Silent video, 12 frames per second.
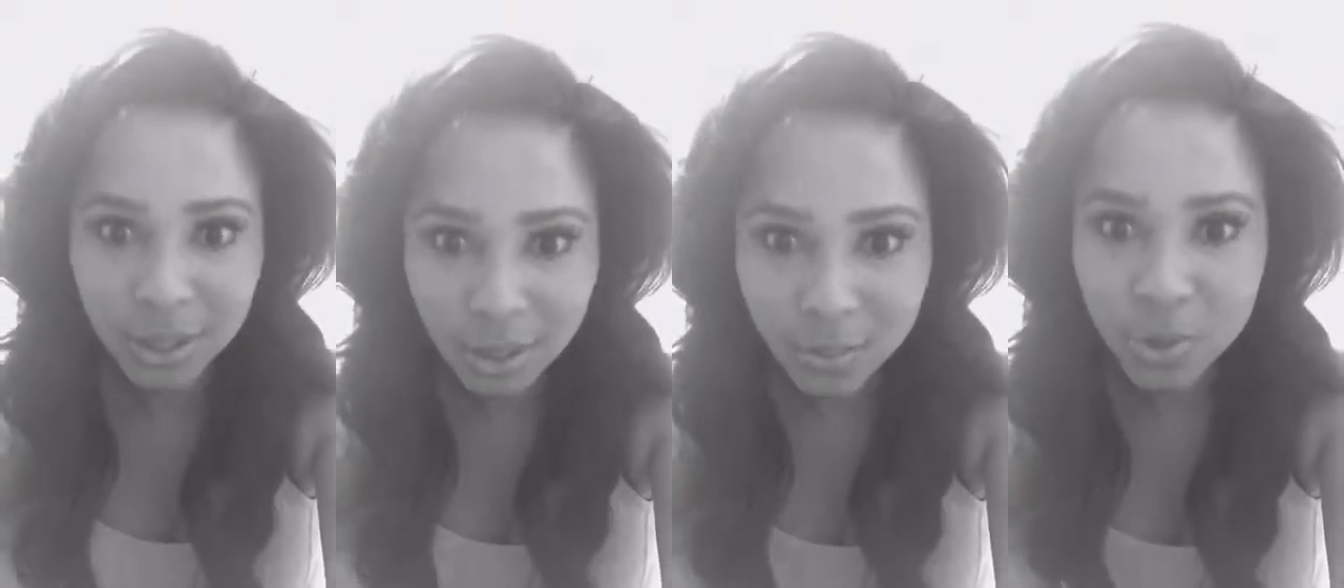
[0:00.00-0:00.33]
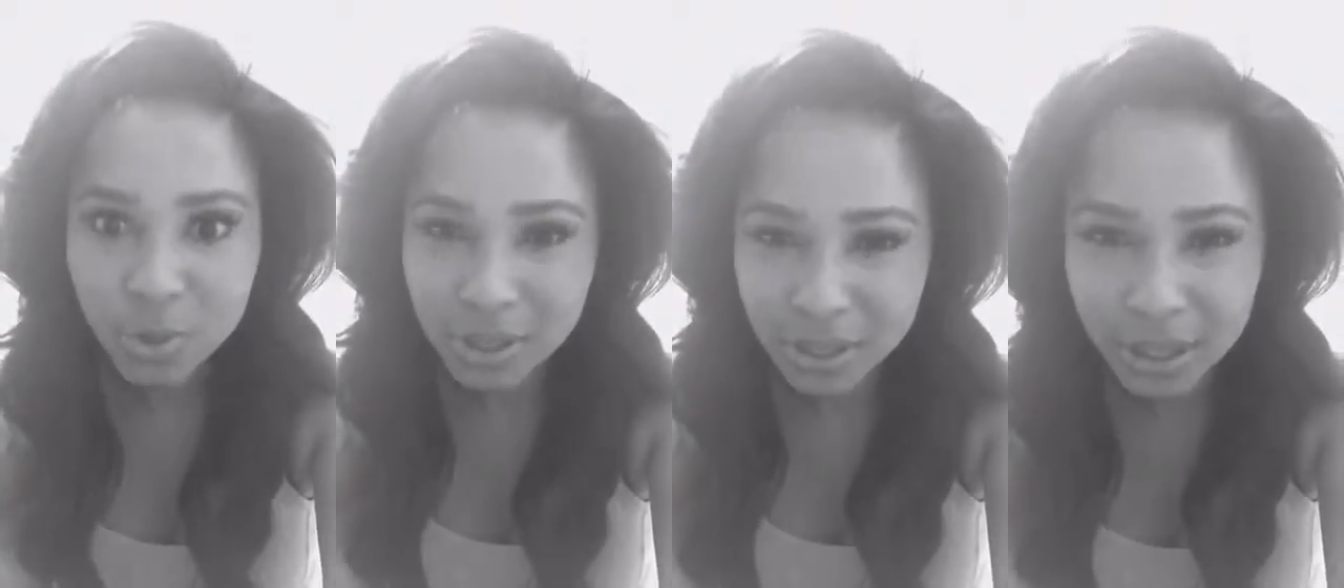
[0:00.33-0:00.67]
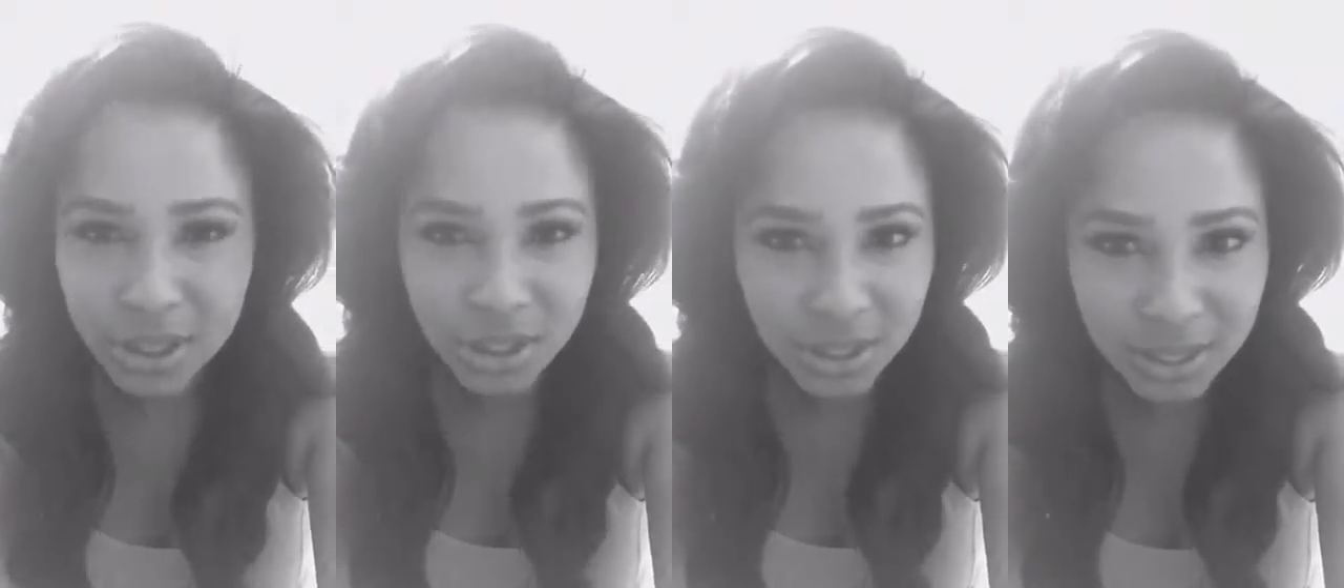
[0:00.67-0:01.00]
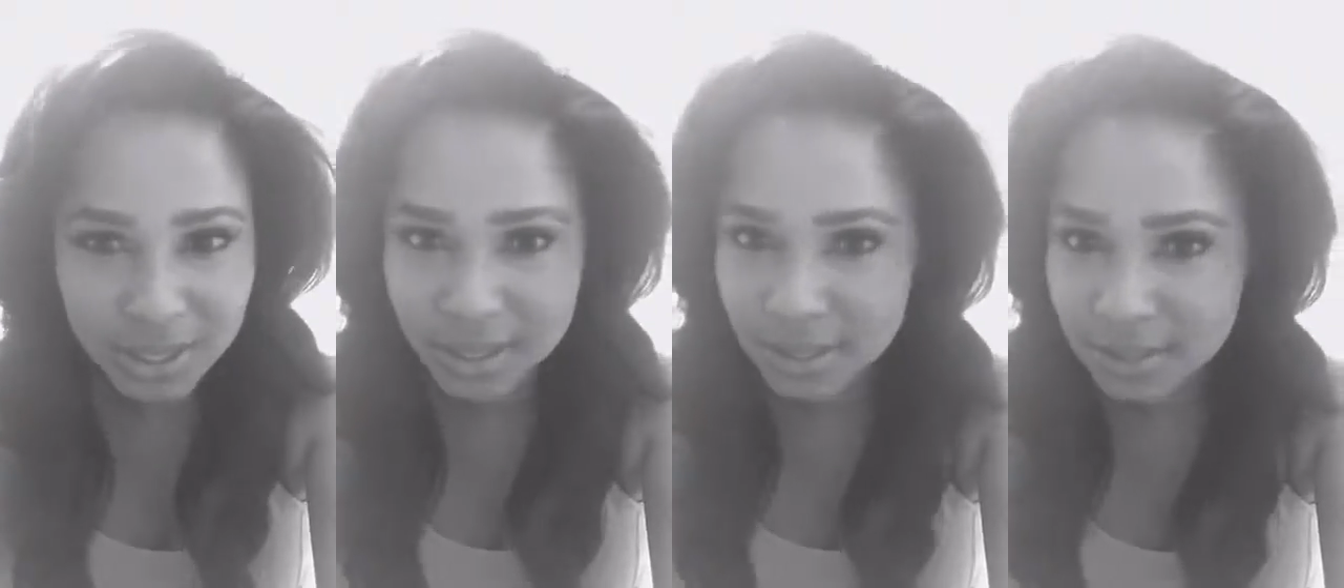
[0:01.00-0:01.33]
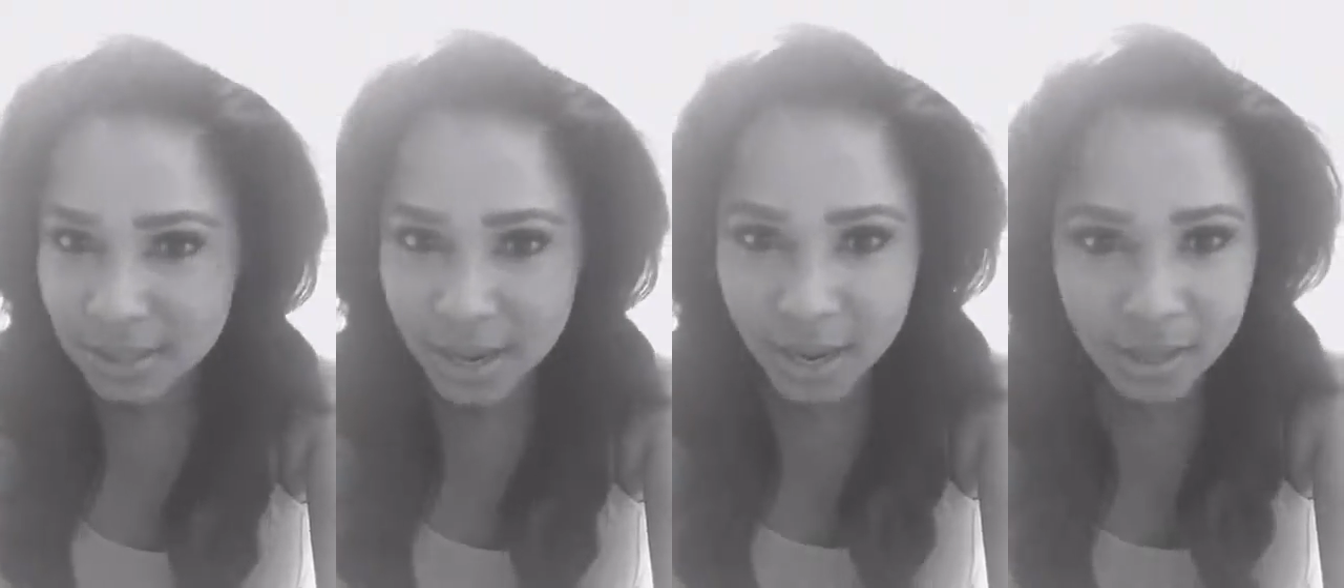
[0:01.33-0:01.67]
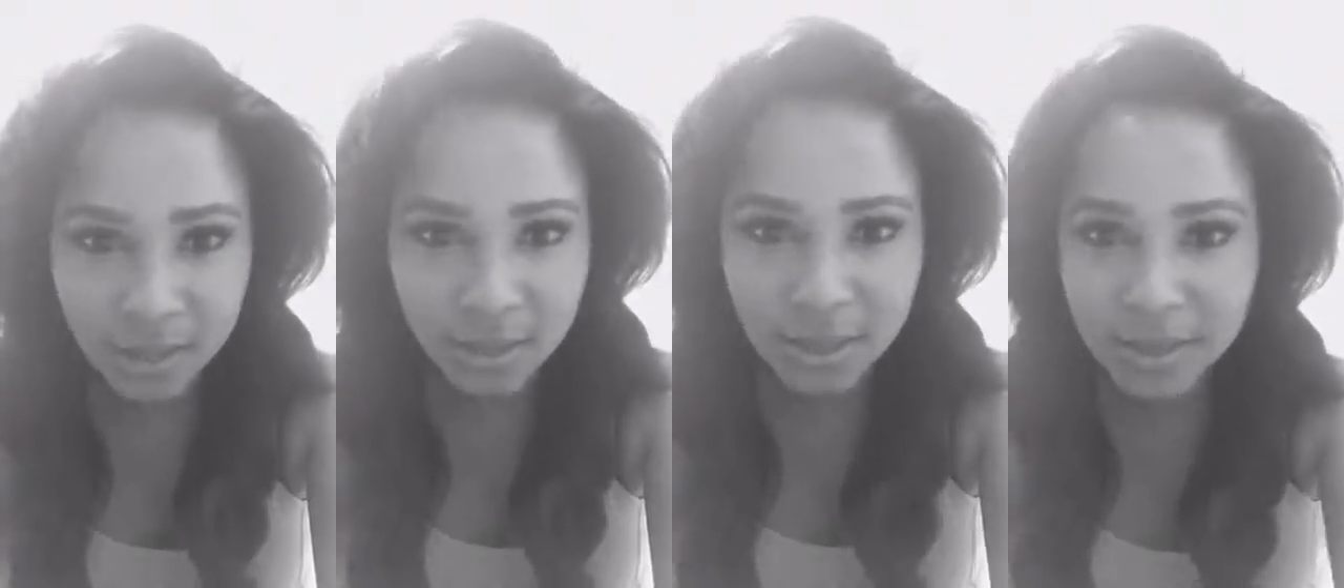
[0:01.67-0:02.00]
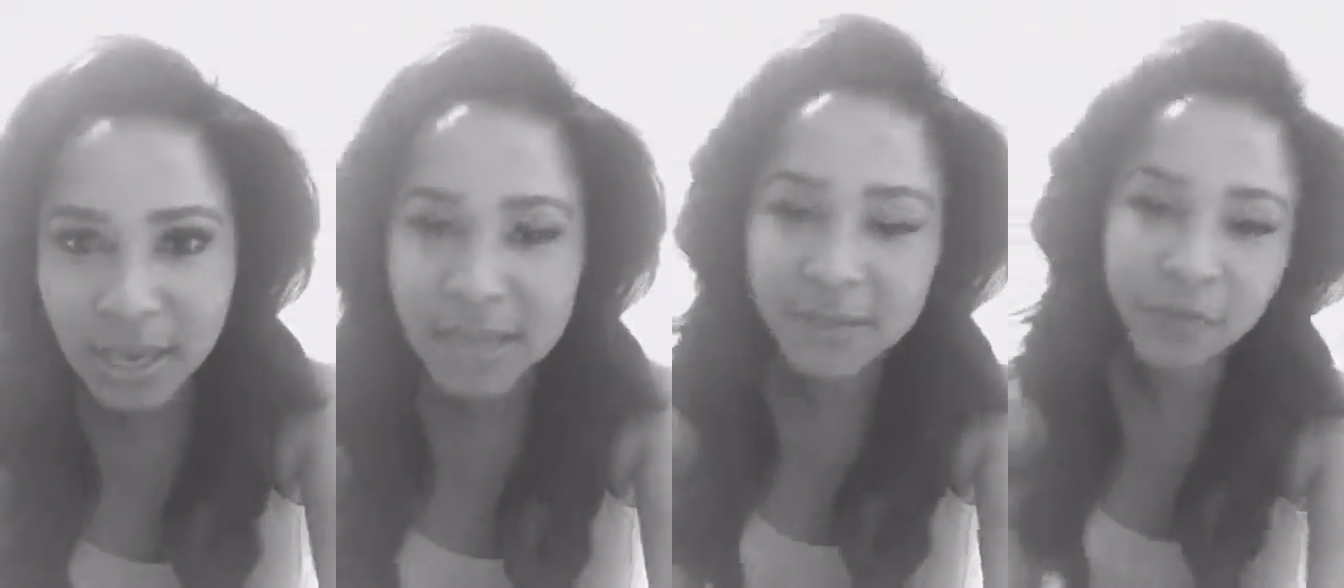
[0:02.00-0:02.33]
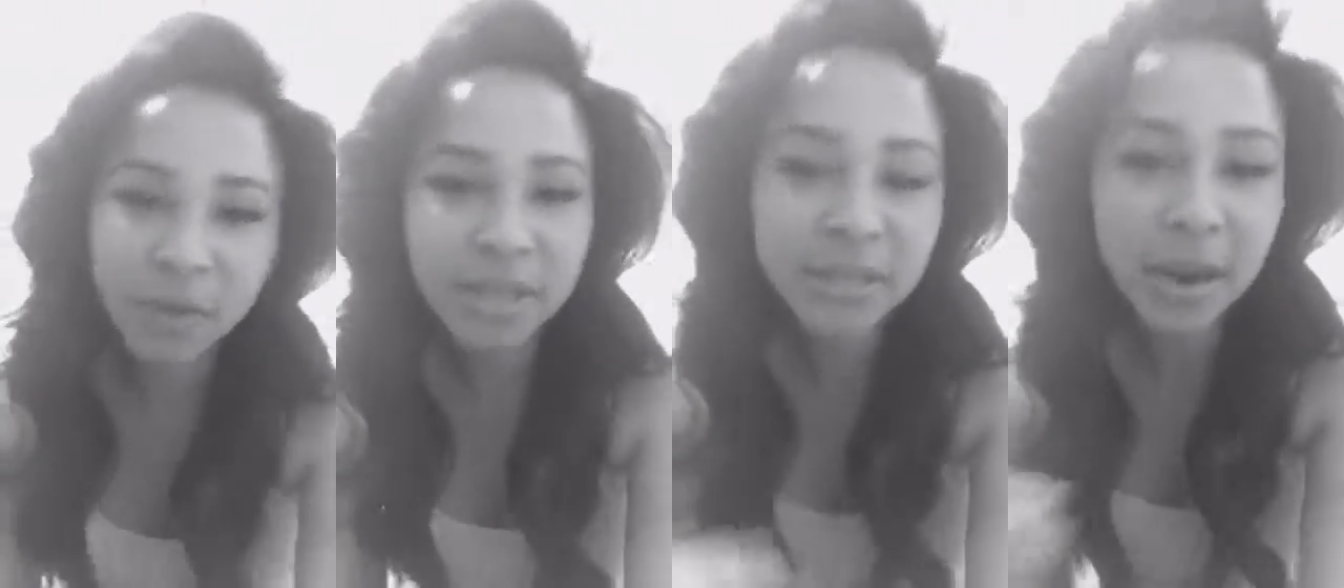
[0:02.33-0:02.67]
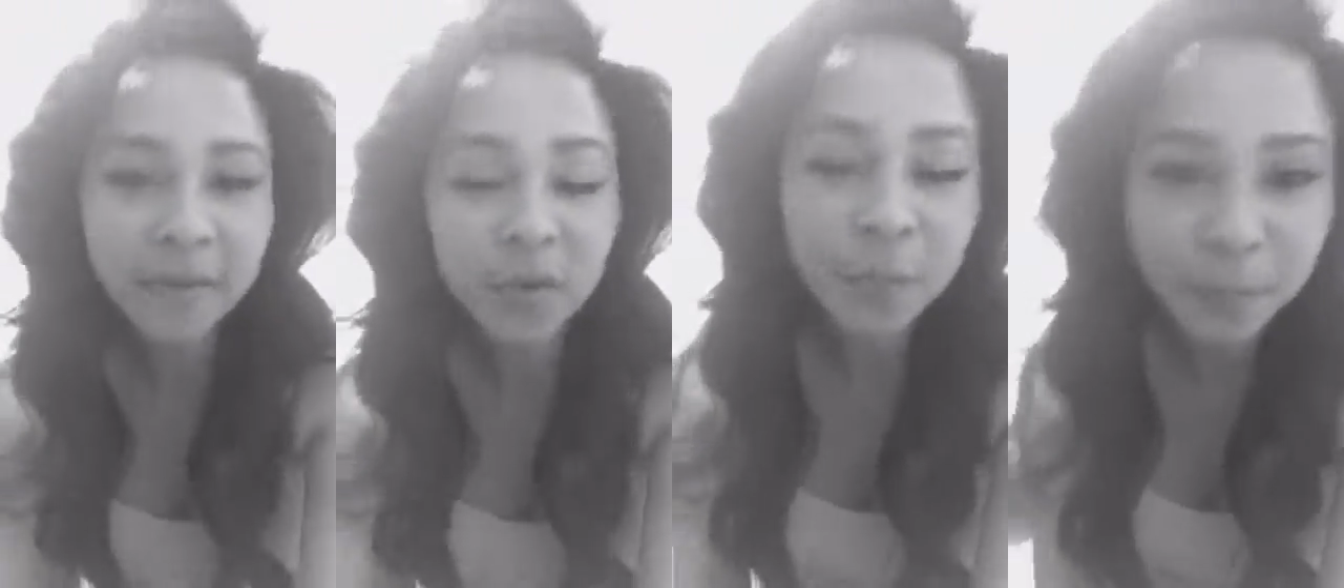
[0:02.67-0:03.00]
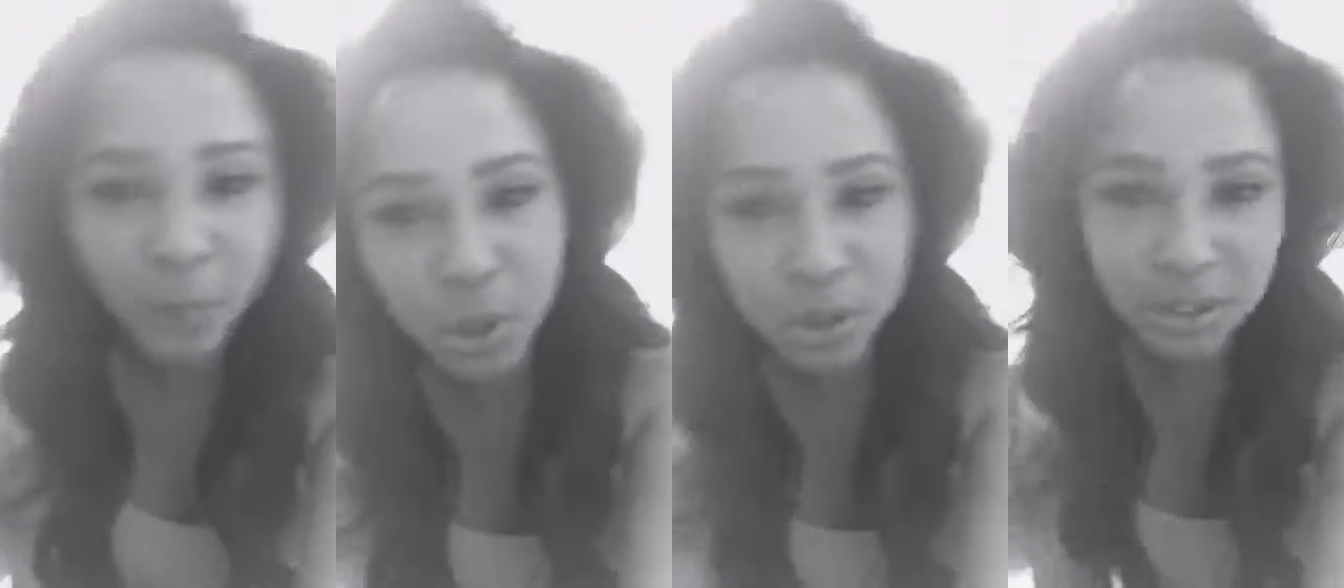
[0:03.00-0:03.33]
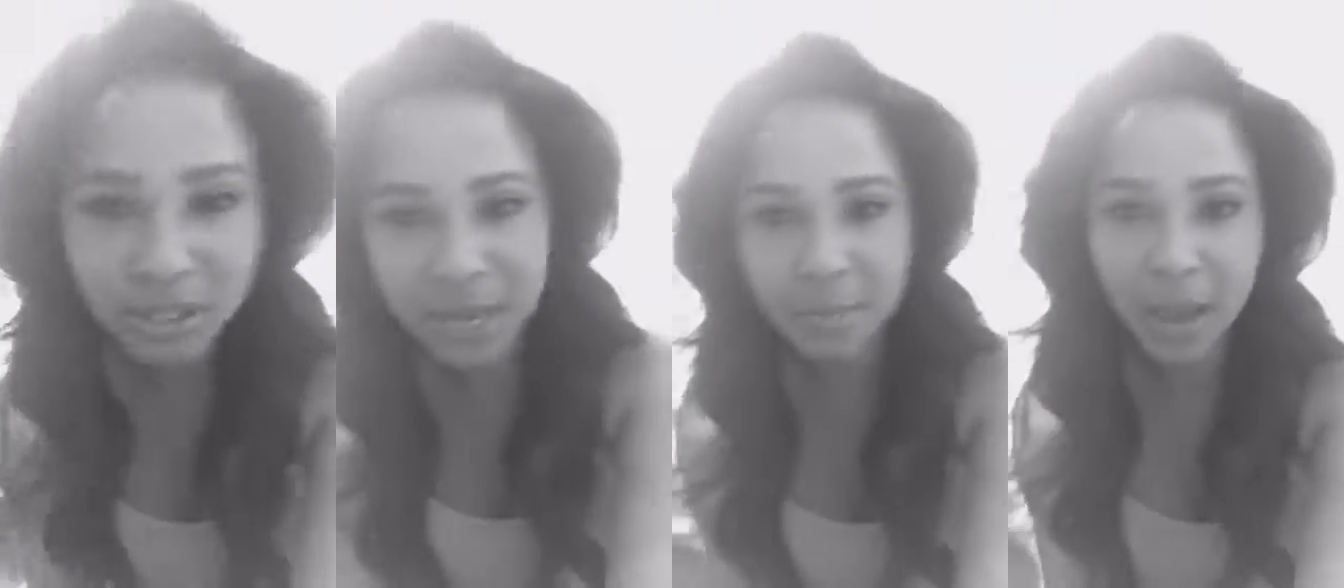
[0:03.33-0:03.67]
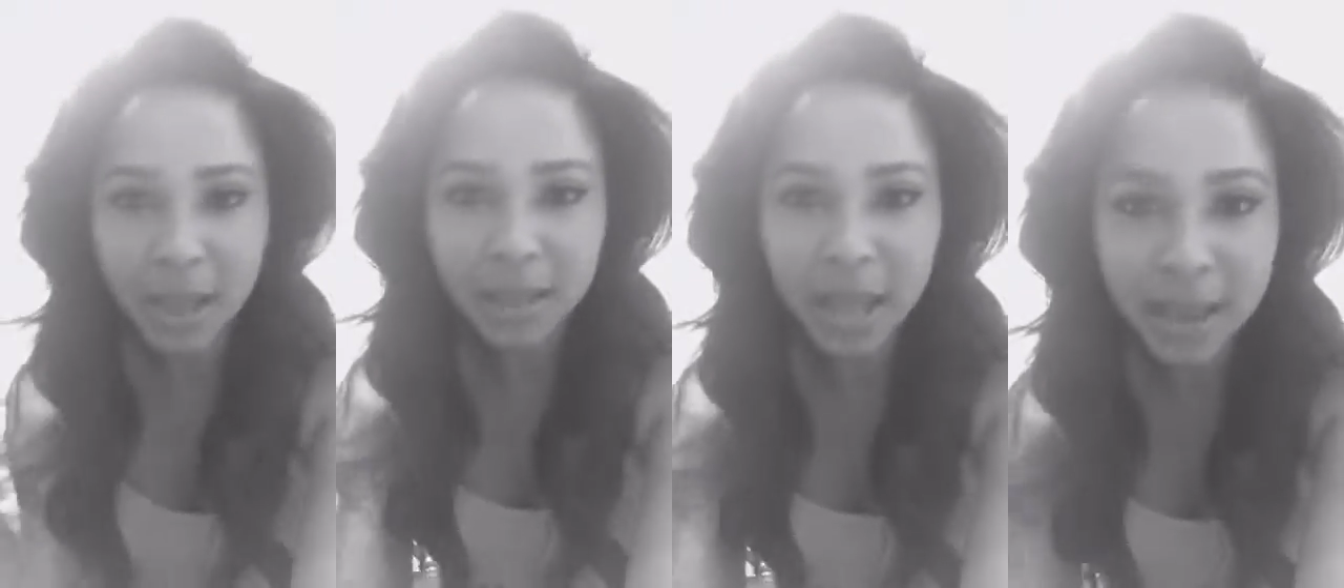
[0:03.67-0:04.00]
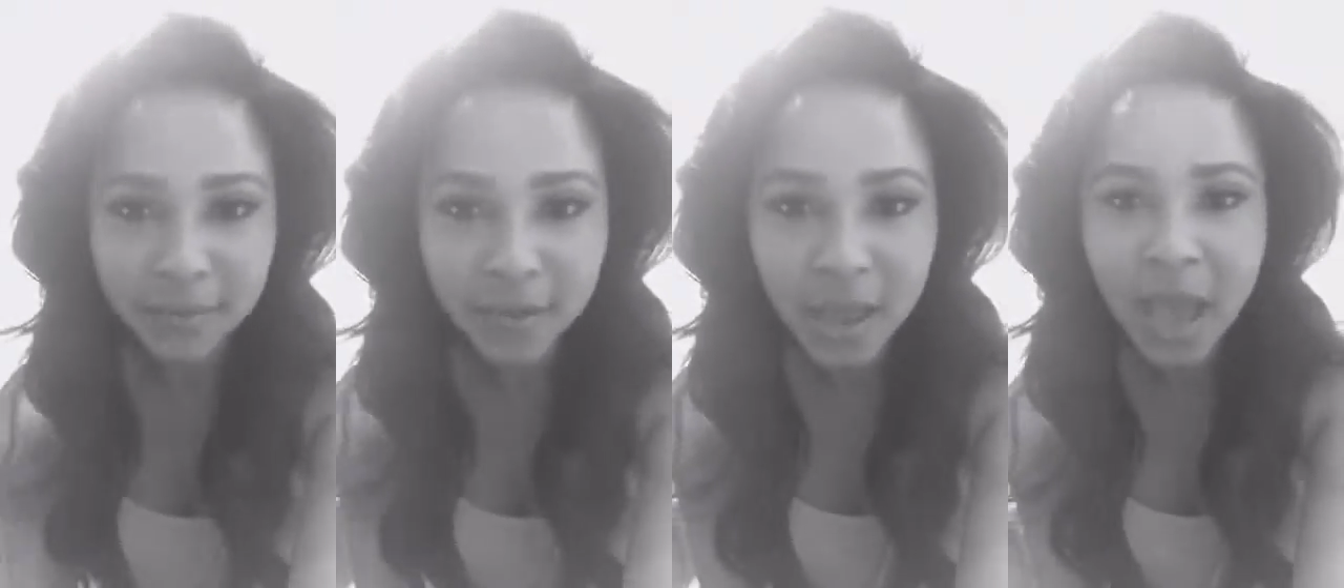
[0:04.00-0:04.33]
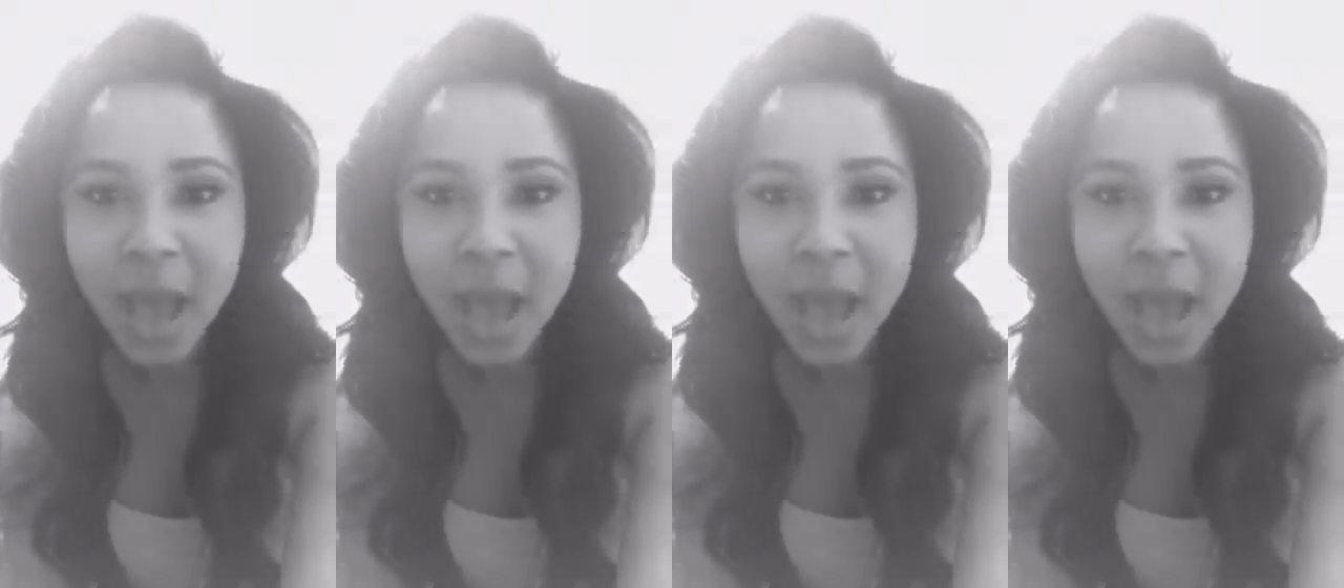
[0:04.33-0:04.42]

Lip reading: communication is, and it's feel like every person in my life,